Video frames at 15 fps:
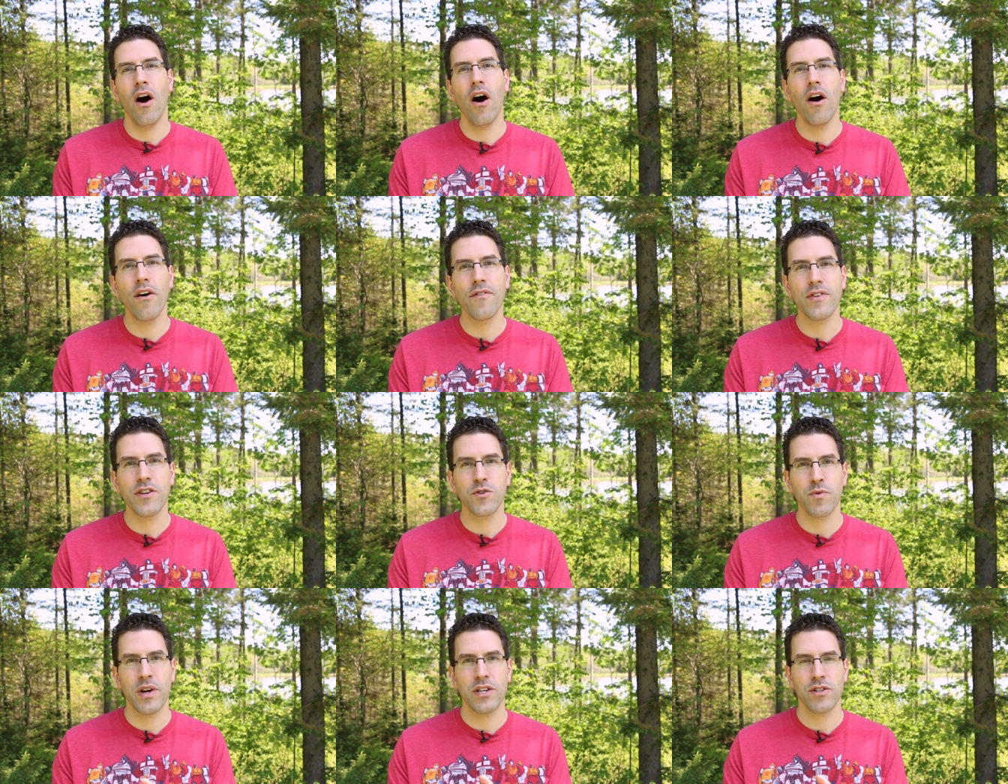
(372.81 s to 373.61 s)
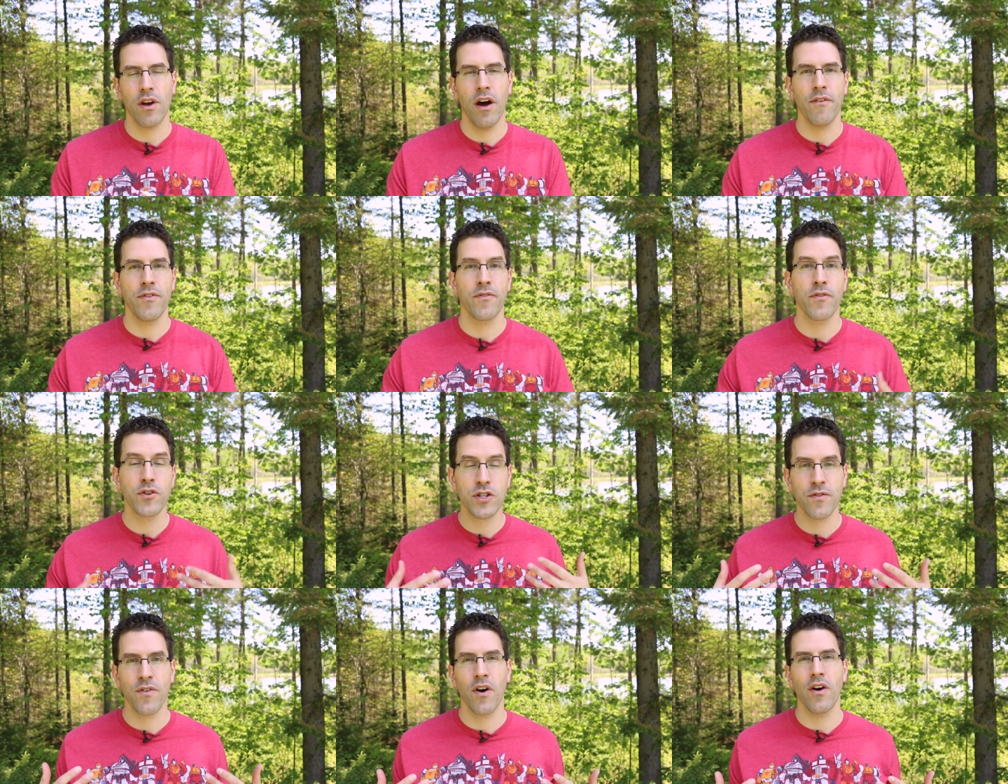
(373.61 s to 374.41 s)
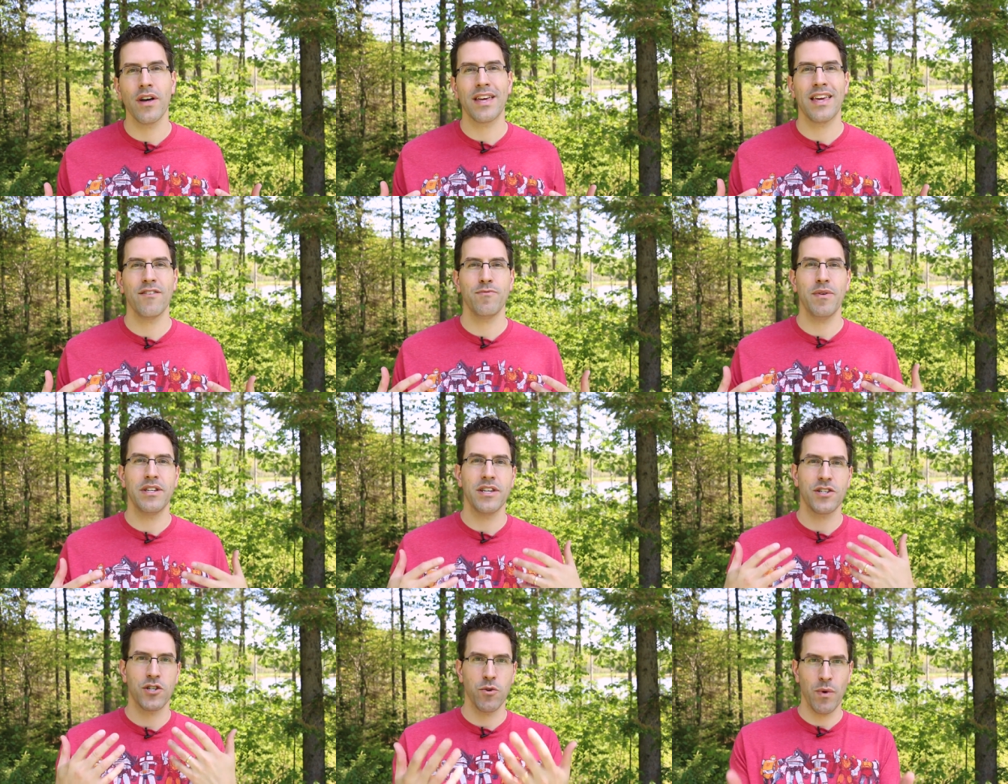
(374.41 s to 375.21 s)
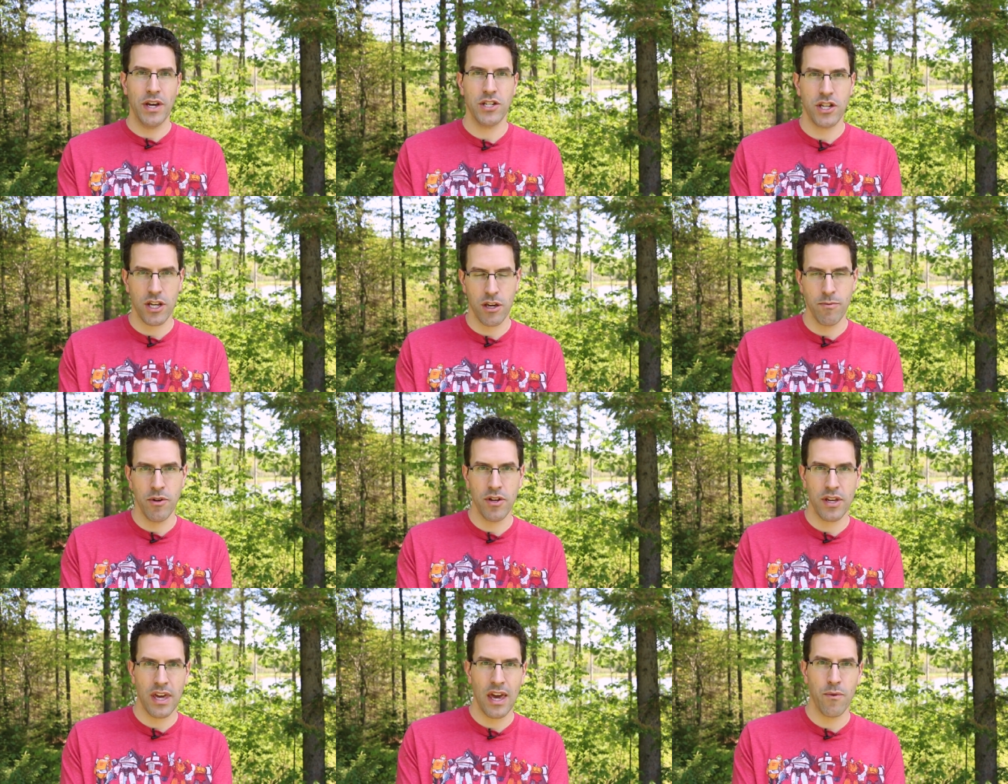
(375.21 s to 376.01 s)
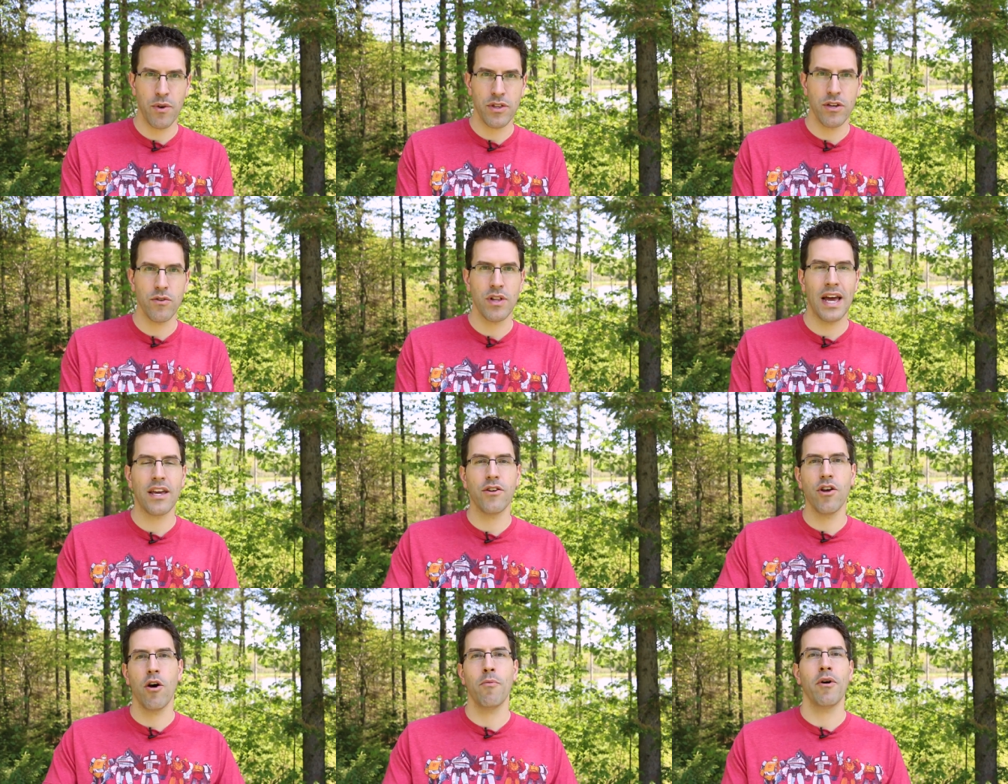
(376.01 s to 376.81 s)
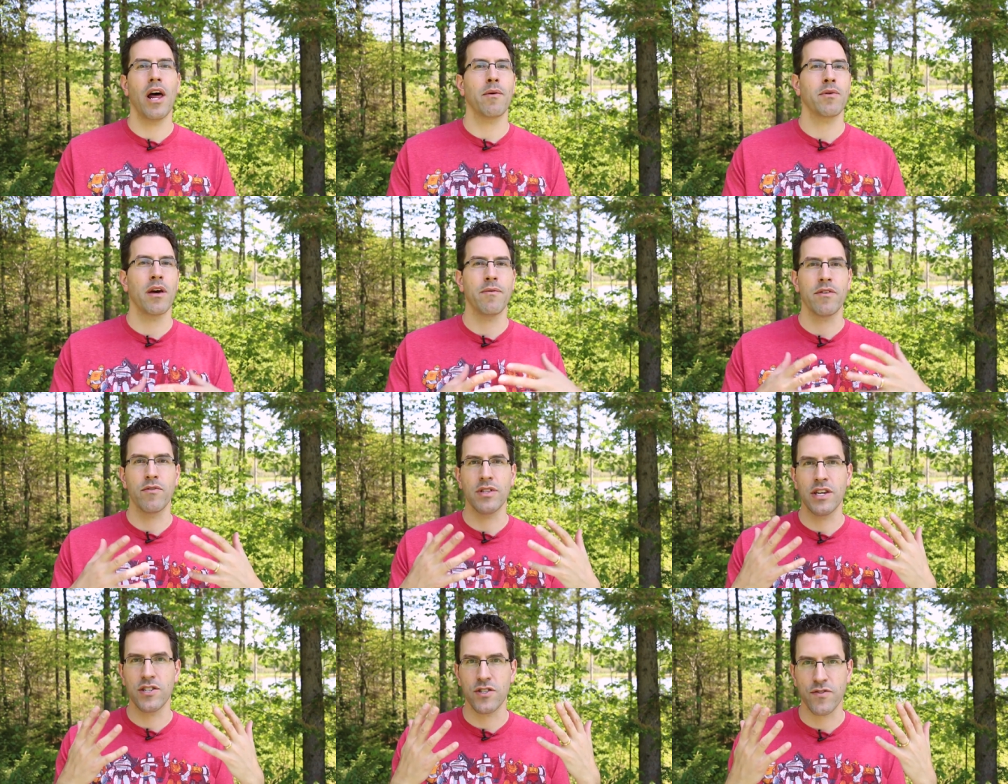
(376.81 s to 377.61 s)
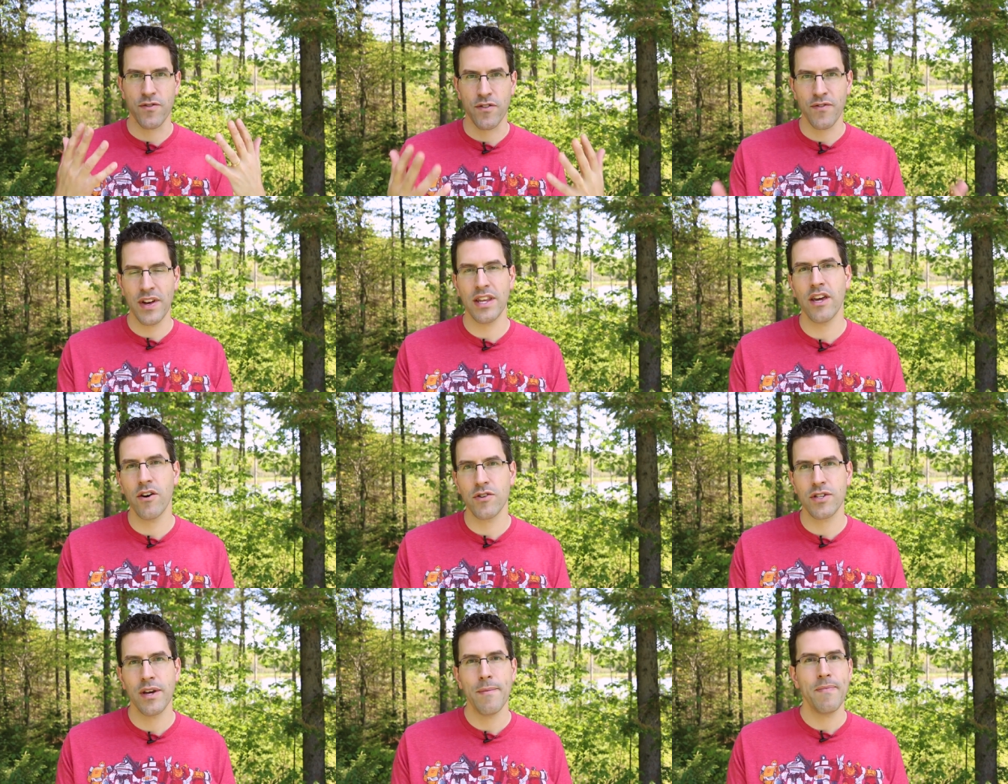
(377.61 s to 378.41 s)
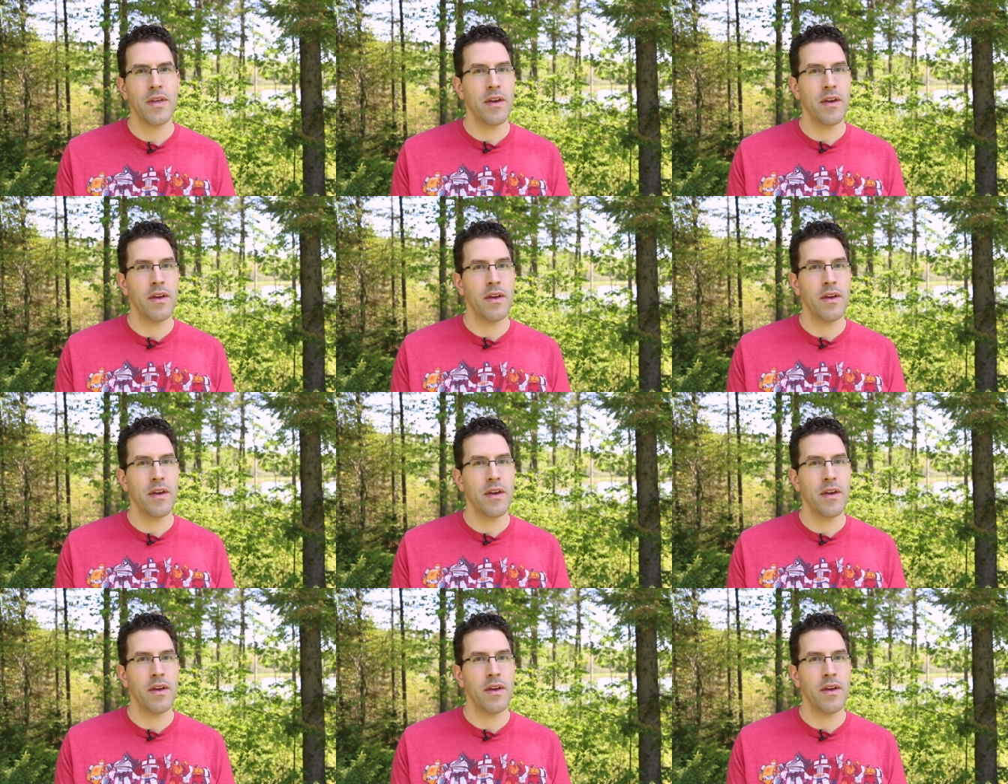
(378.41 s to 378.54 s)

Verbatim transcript: All of these ways are helpful. First of all, it gives me additional ways to communicate with you, let you know about upcoming releases for videos,